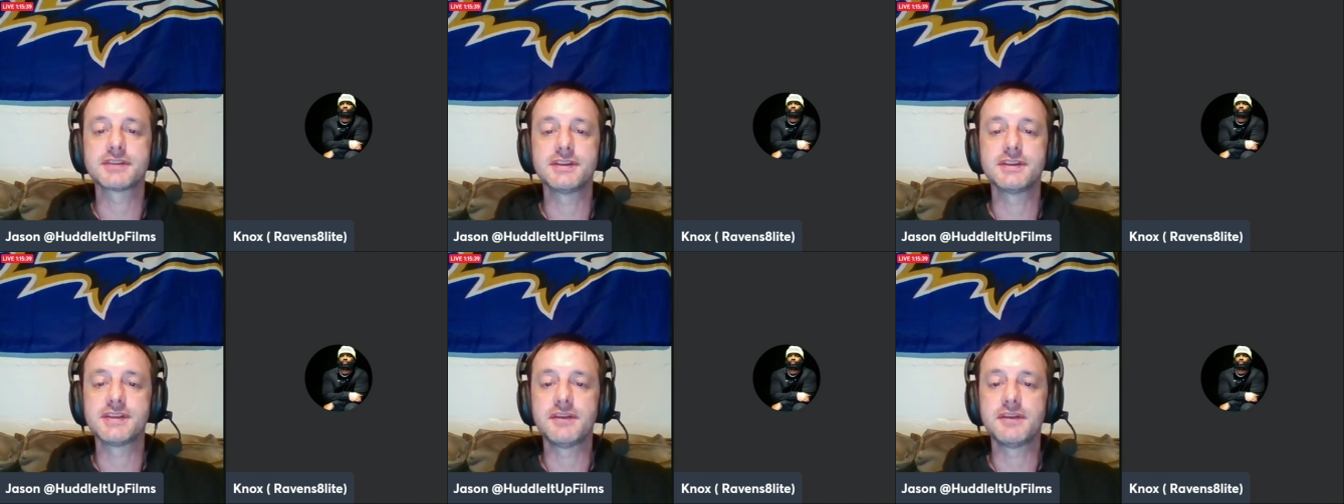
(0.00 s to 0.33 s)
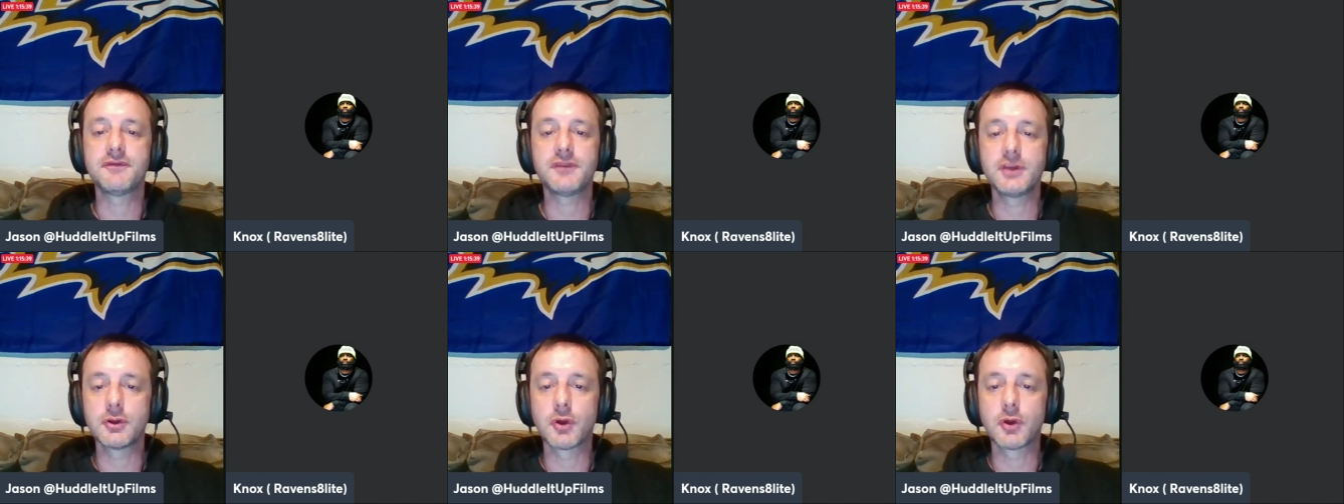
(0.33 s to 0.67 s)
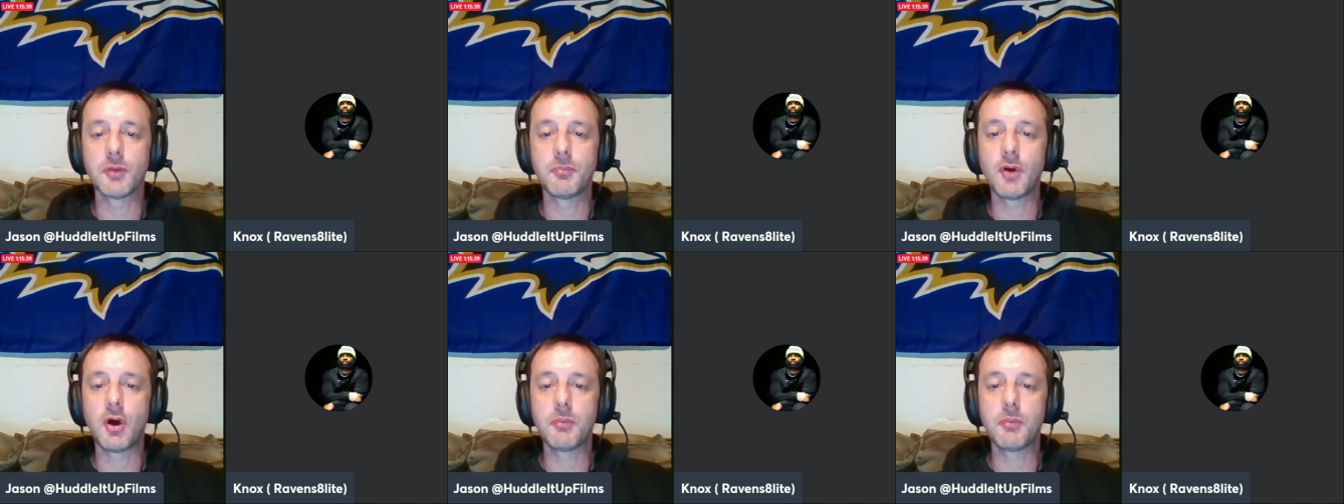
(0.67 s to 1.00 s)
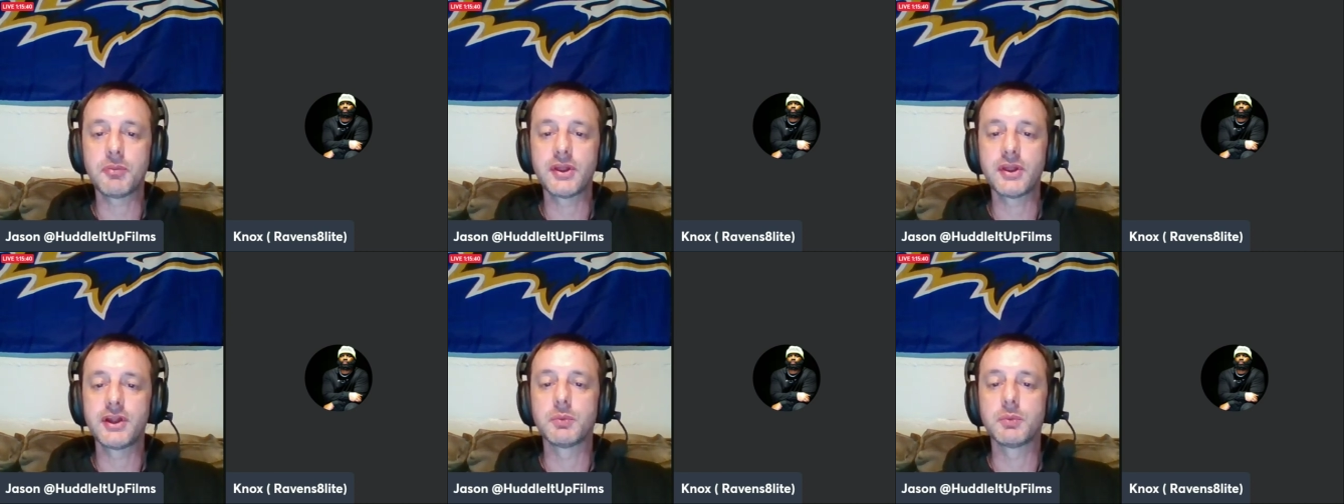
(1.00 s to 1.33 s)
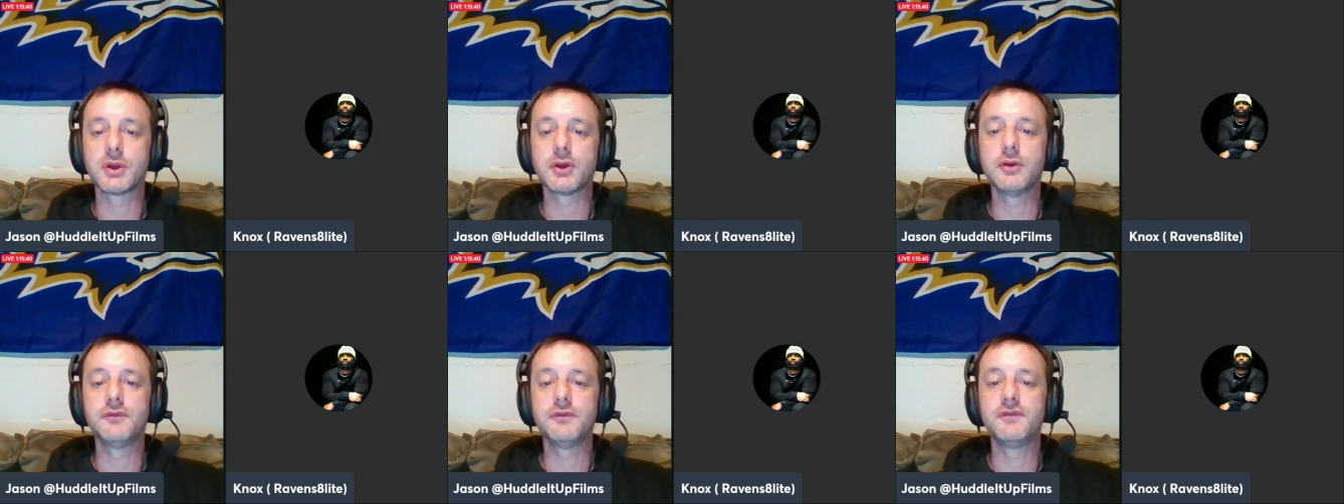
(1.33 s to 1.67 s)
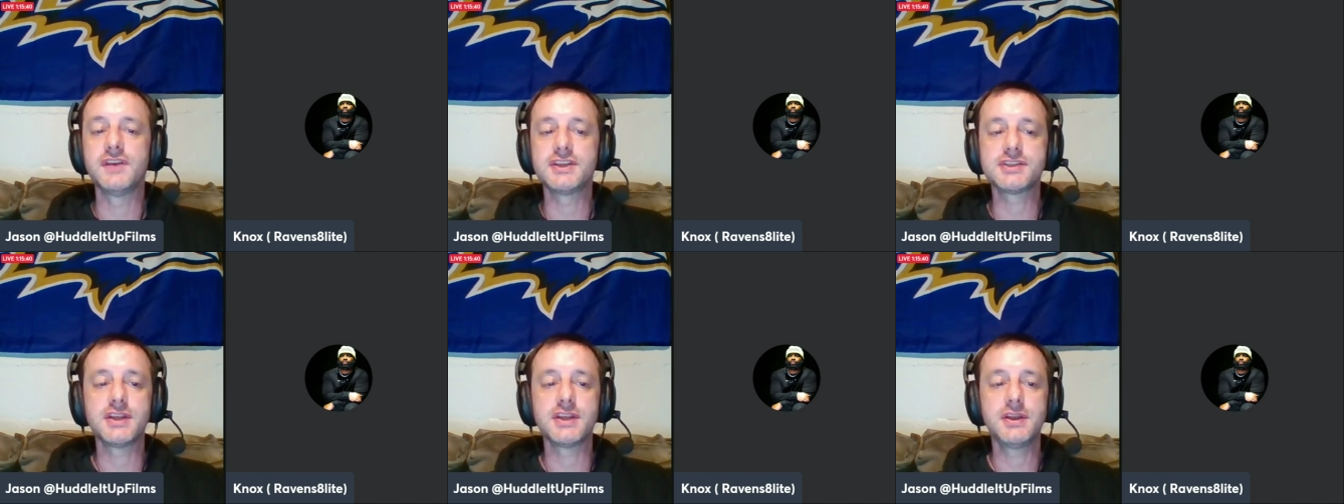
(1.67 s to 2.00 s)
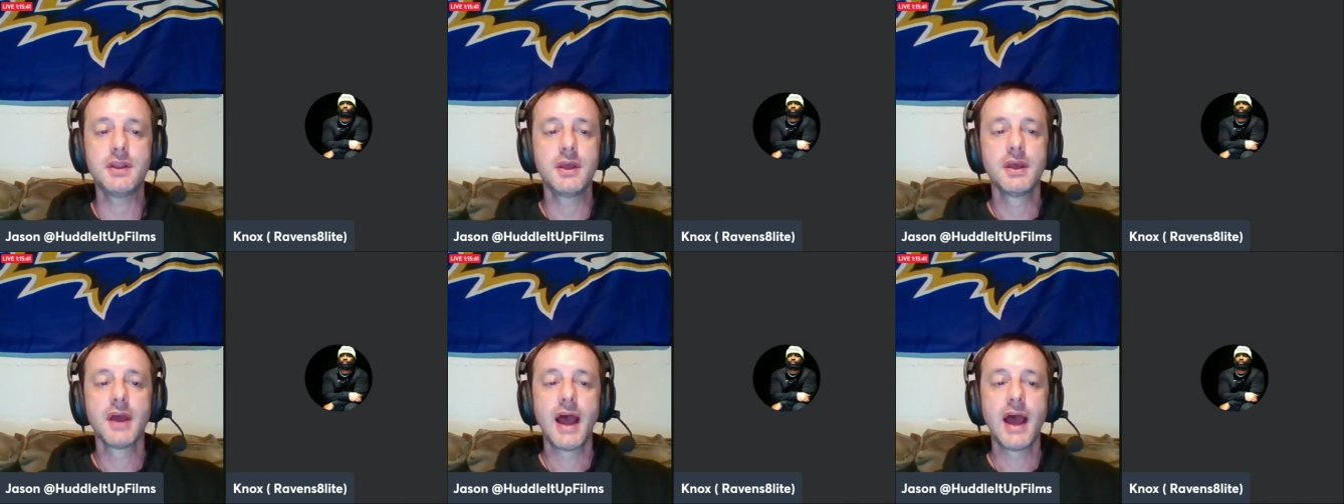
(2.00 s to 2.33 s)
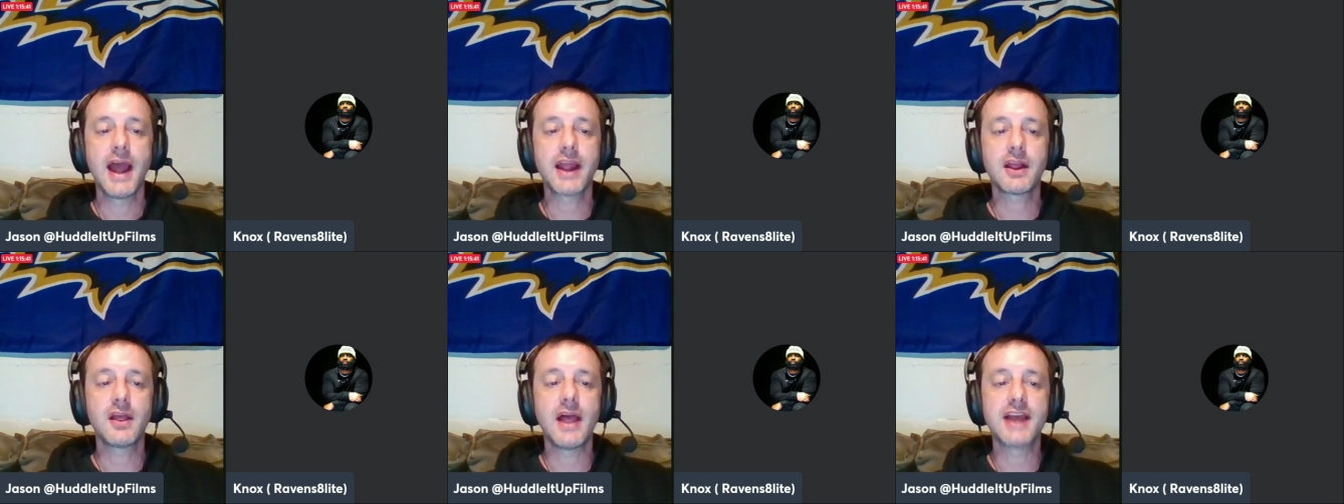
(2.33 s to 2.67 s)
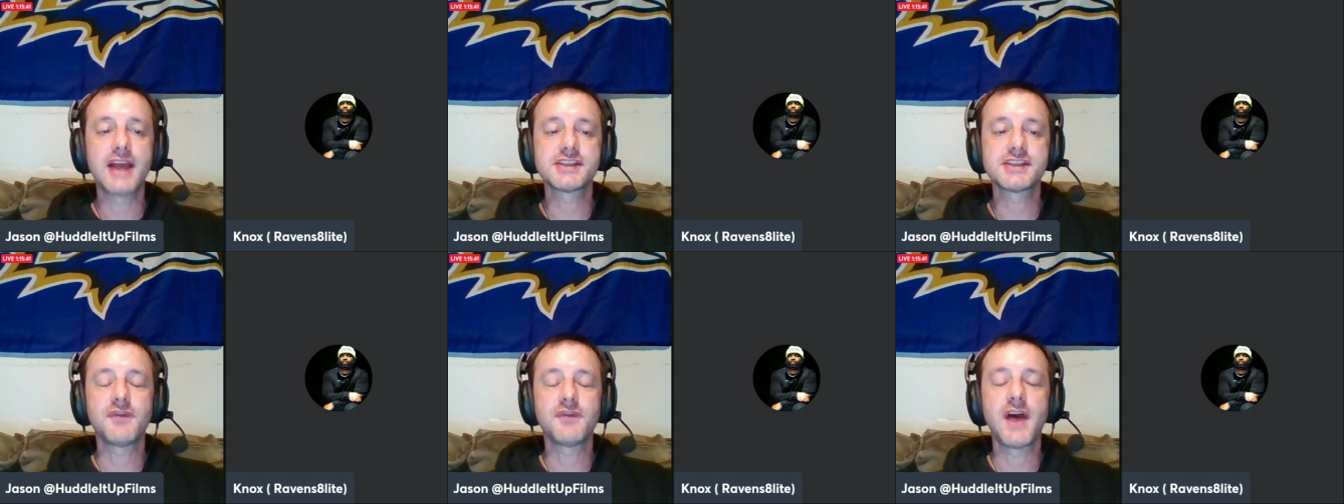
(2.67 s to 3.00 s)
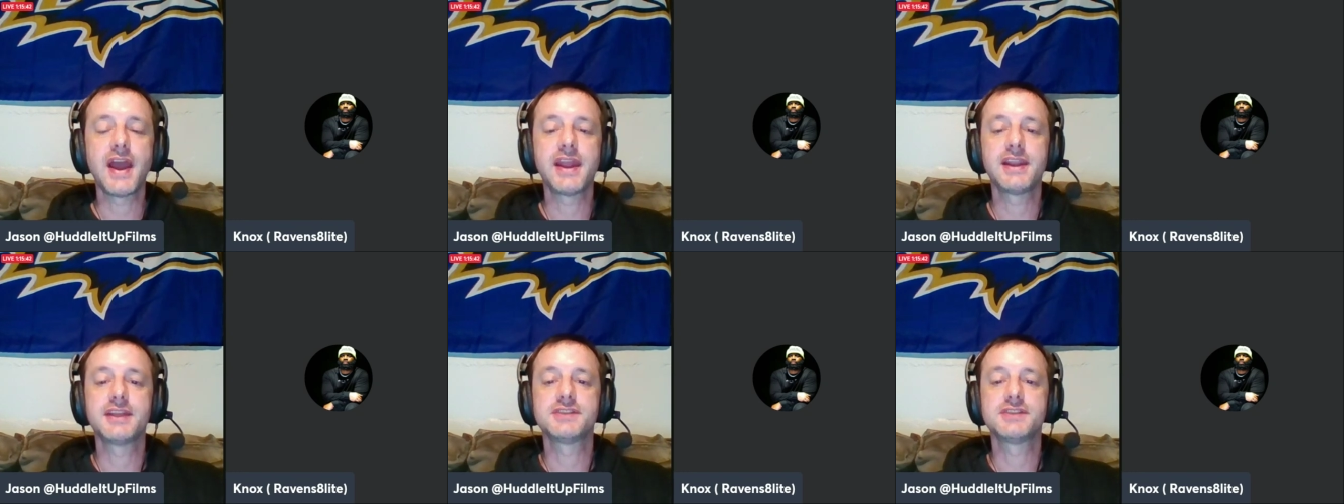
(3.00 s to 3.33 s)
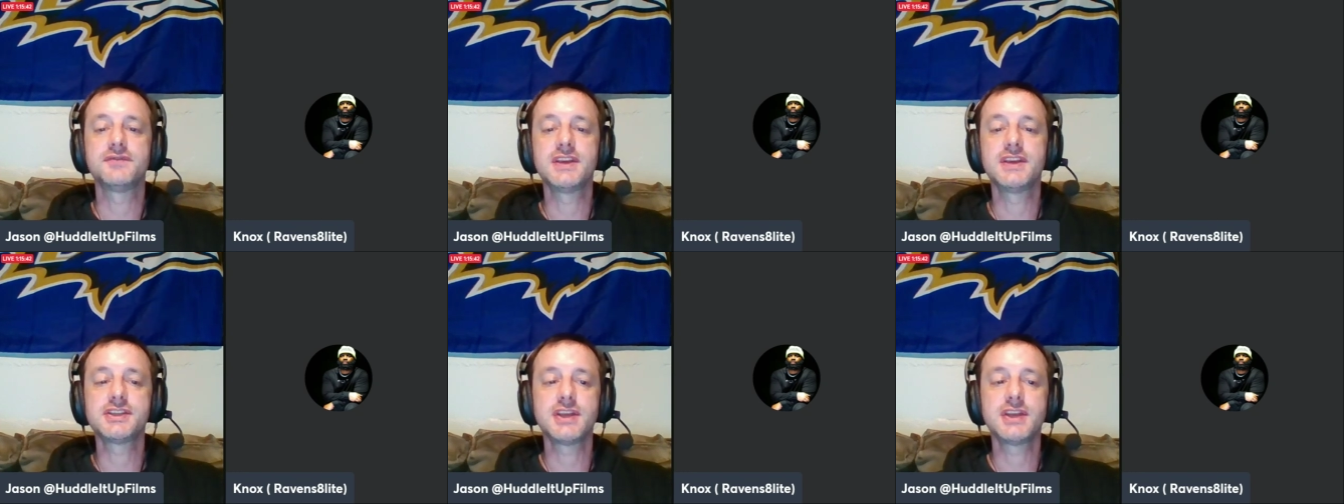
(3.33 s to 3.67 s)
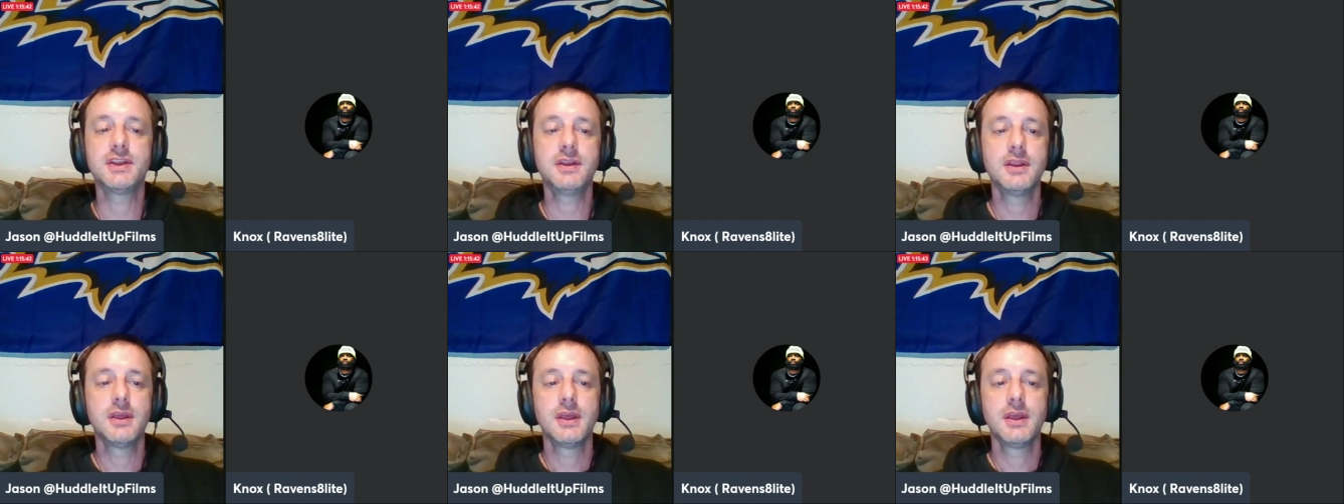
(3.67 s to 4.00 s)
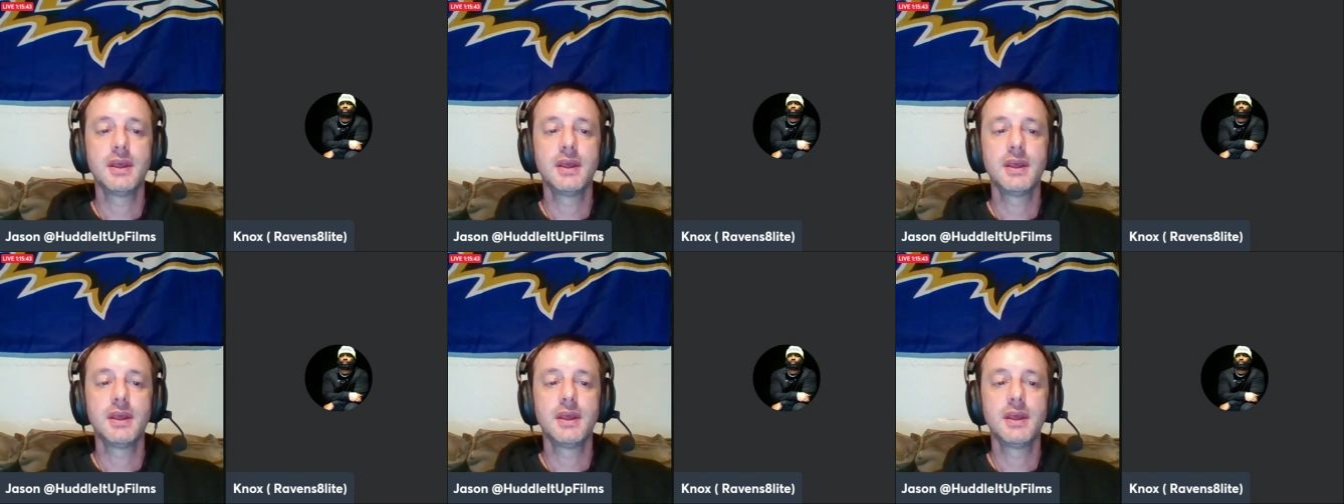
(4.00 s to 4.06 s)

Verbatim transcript: is if you're a ball player with good vision, I classify it as vision.